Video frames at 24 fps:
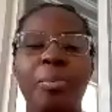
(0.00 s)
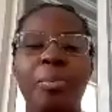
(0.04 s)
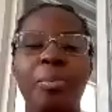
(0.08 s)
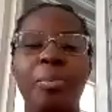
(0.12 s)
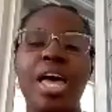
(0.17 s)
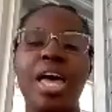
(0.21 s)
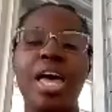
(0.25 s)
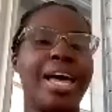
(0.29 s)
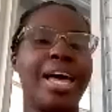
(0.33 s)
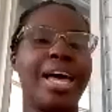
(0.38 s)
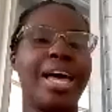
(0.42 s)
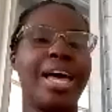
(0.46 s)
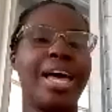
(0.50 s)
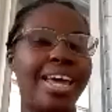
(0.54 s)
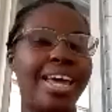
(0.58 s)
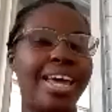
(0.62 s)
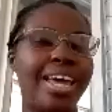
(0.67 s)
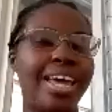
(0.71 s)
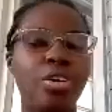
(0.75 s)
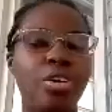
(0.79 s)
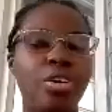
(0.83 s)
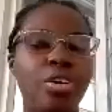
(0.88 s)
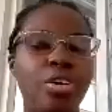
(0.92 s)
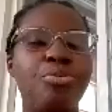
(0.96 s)
kind of
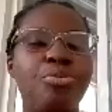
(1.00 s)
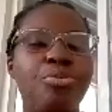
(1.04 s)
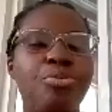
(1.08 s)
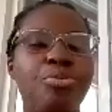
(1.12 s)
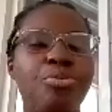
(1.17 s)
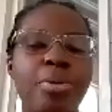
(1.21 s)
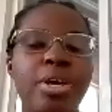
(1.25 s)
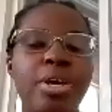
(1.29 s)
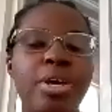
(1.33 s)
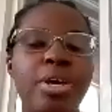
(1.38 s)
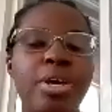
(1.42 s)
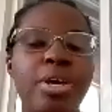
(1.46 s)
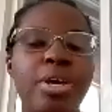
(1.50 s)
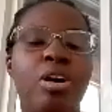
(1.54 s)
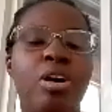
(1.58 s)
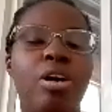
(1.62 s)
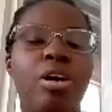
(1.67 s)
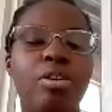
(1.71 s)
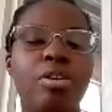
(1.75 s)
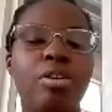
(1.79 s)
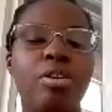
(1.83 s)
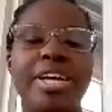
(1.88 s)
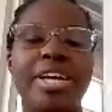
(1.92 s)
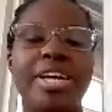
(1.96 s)
threw me off,
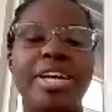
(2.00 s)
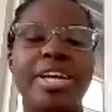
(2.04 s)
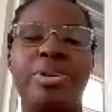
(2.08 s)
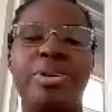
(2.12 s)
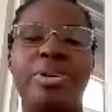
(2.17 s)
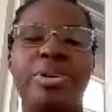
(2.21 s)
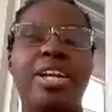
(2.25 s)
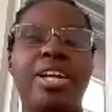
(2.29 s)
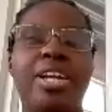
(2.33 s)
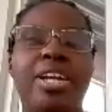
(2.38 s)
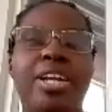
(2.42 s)
especially at